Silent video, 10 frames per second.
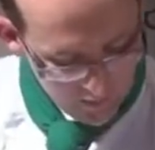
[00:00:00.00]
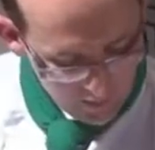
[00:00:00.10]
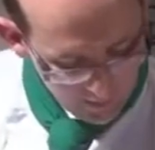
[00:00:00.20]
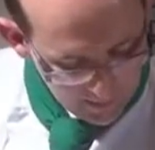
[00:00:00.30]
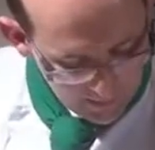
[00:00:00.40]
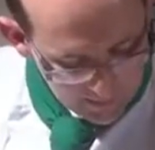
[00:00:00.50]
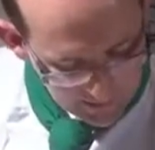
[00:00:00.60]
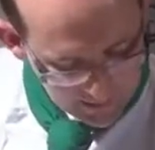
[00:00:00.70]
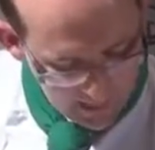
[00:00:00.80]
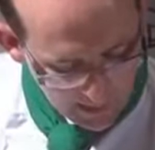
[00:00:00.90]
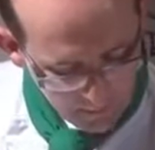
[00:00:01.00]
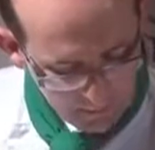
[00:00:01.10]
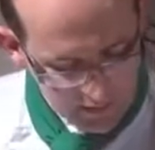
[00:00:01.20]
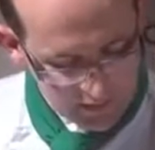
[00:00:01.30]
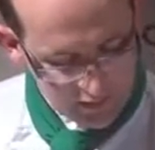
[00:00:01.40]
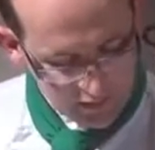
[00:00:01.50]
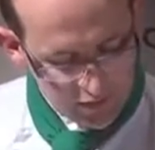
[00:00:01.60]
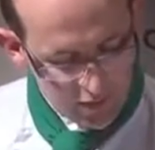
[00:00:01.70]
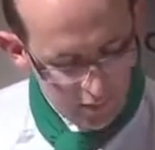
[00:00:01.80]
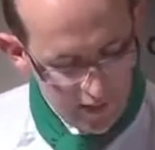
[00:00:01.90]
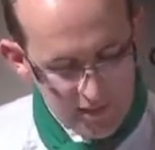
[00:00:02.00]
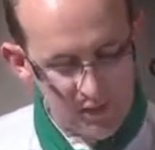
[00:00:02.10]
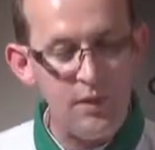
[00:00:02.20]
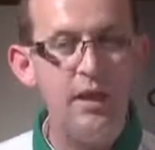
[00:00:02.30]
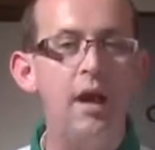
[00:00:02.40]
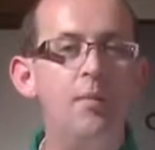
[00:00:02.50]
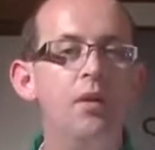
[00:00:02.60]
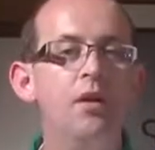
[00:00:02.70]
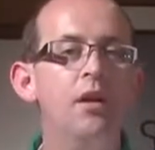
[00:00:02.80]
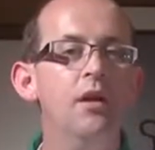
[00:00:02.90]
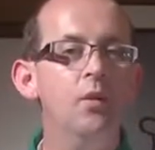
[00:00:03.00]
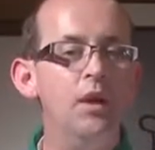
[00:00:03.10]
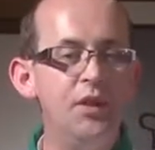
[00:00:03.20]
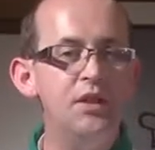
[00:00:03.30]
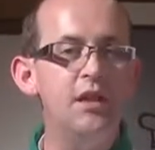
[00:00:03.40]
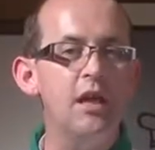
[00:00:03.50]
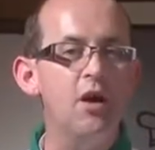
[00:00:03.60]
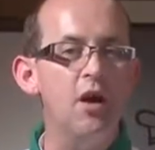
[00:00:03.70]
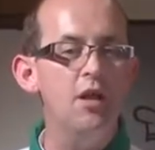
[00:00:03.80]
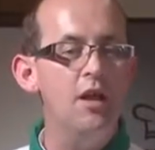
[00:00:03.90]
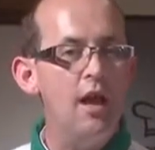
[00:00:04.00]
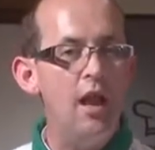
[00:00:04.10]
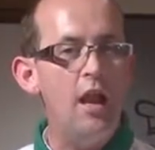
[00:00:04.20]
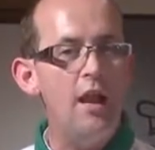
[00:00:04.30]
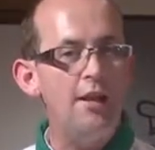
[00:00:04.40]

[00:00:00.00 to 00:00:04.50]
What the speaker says: in my nice apple pieces, red sweet apple with the skin on, and a